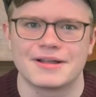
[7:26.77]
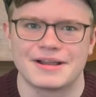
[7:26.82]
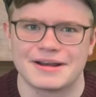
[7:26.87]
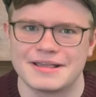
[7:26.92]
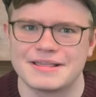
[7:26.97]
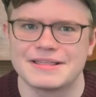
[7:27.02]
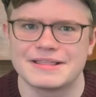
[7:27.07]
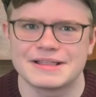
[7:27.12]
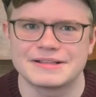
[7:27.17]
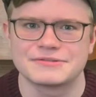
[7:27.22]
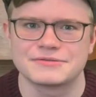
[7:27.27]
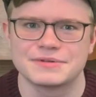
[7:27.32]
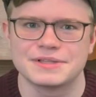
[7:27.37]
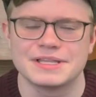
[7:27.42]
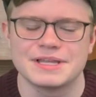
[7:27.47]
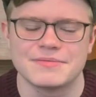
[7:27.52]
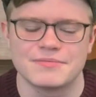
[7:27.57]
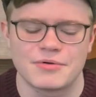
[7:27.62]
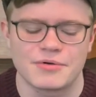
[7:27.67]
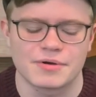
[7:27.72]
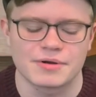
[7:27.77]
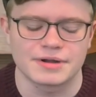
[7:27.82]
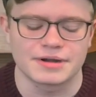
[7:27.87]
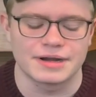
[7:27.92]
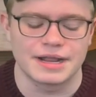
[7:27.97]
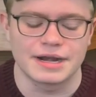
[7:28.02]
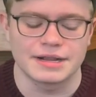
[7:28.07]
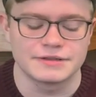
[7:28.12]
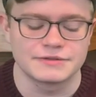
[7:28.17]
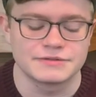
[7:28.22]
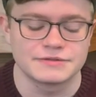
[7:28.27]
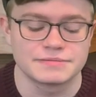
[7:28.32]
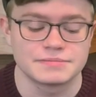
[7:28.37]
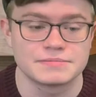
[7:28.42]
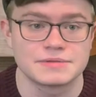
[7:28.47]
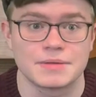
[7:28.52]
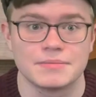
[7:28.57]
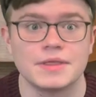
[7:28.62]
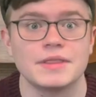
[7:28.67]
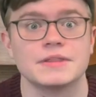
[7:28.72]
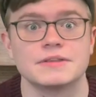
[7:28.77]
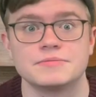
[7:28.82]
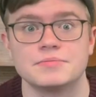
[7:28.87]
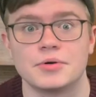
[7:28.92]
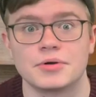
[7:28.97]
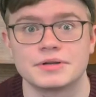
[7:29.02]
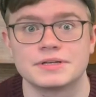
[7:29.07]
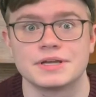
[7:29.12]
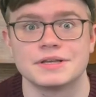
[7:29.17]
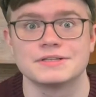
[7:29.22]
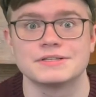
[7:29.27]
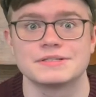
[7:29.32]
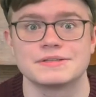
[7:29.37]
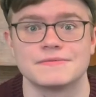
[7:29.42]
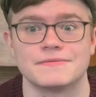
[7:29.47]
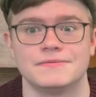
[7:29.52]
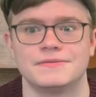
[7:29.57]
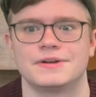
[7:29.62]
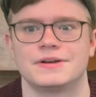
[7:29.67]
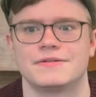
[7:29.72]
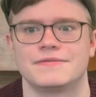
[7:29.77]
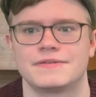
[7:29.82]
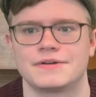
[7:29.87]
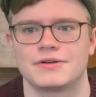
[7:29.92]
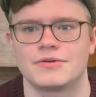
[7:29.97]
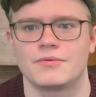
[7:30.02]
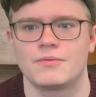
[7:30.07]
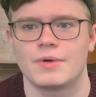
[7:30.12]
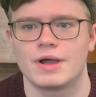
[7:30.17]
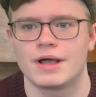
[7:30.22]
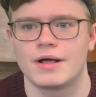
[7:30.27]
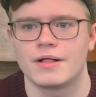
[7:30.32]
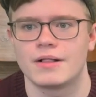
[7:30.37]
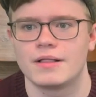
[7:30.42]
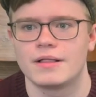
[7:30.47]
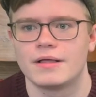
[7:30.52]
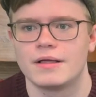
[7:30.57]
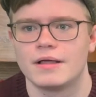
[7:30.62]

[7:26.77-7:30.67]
And I think that's really important, and it's something this book does very, very well.